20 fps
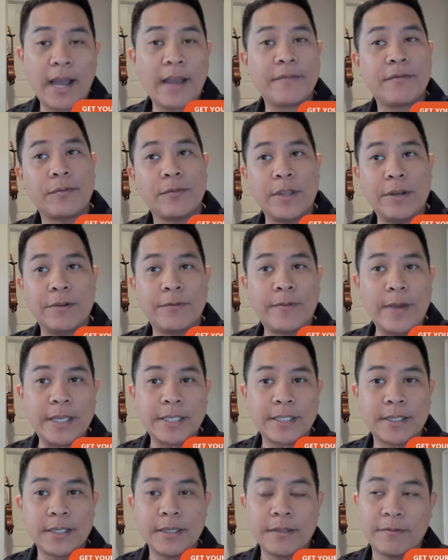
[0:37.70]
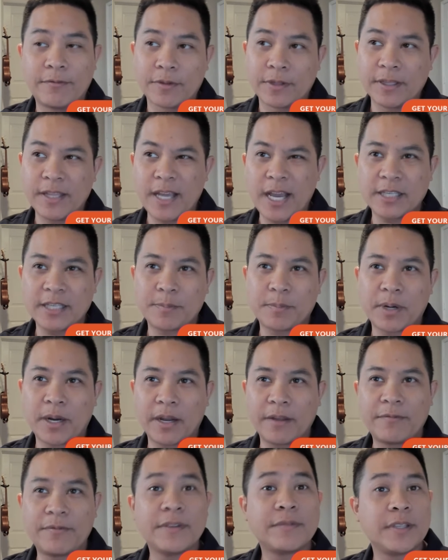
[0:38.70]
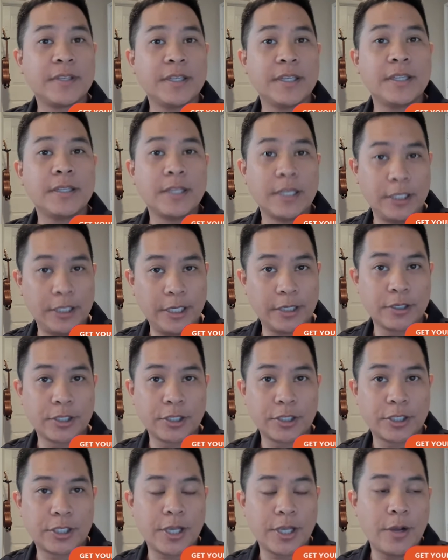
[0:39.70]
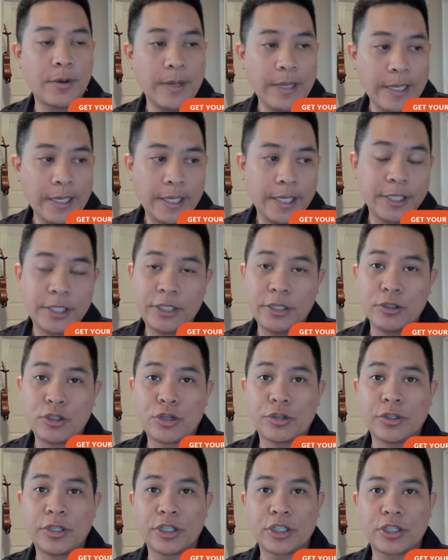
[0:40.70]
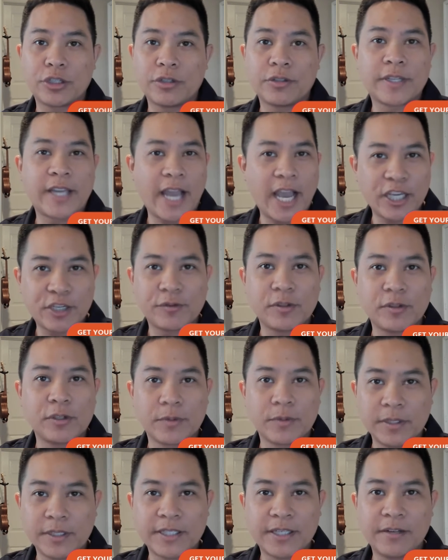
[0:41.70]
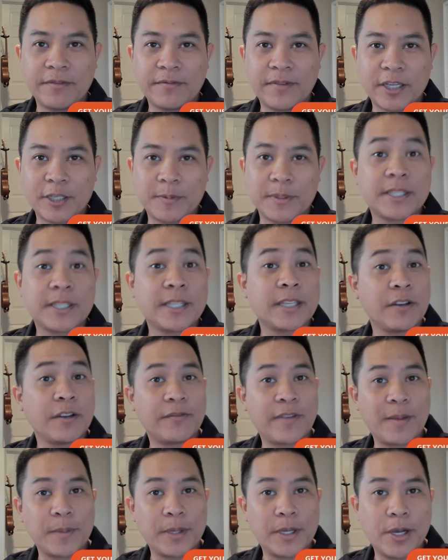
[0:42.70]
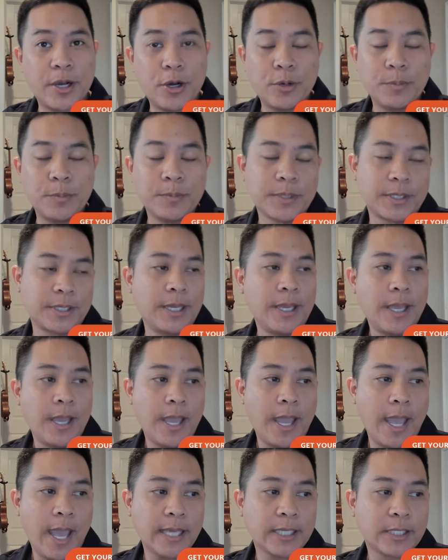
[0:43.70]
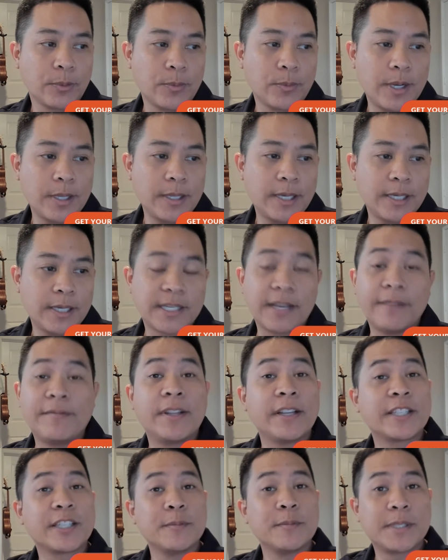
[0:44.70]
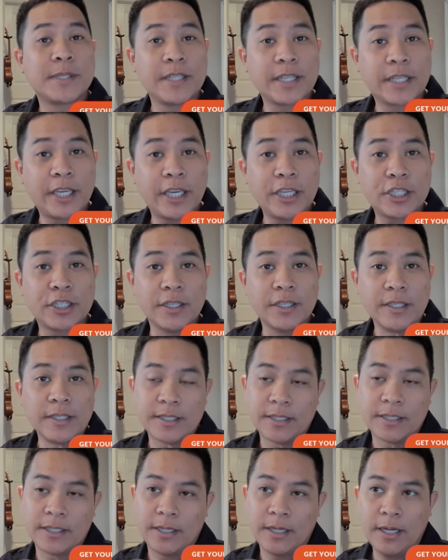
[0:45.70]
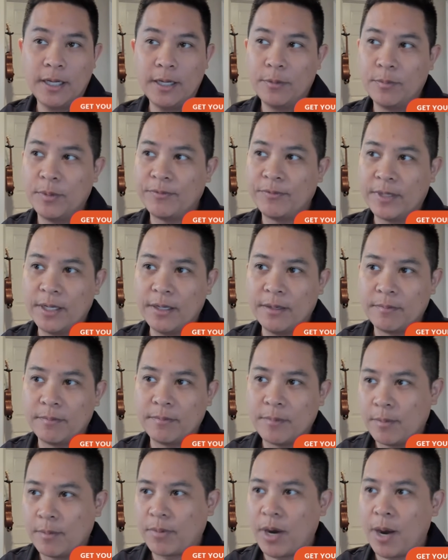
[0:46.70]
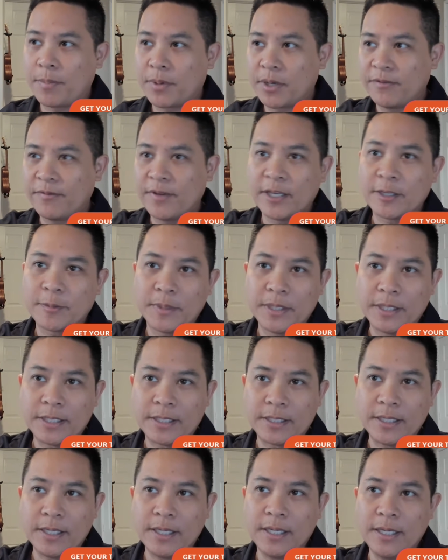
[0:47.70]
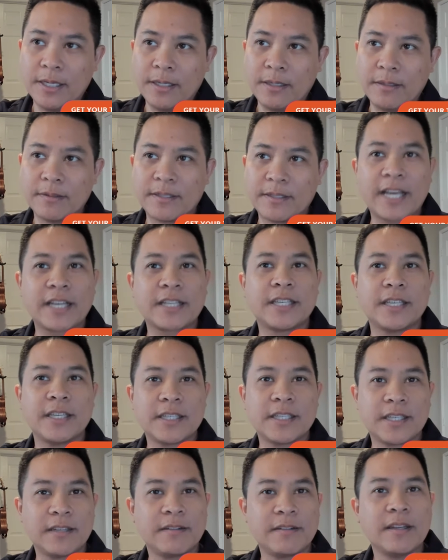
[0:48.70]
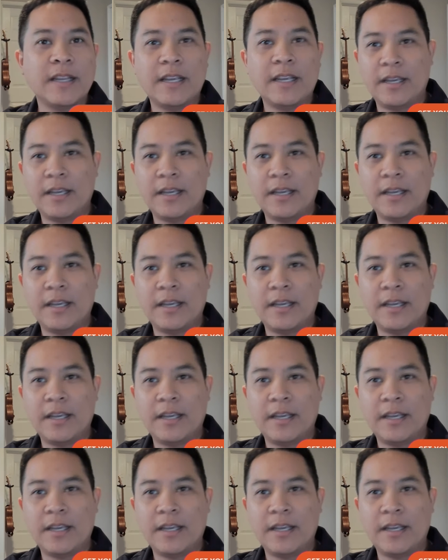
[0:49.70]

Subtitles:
I've invested for the last probably 15 years or so into traditional cash flow real estate investments, single family homes, as well as I've done some syndications. We've done property investments in Texas and,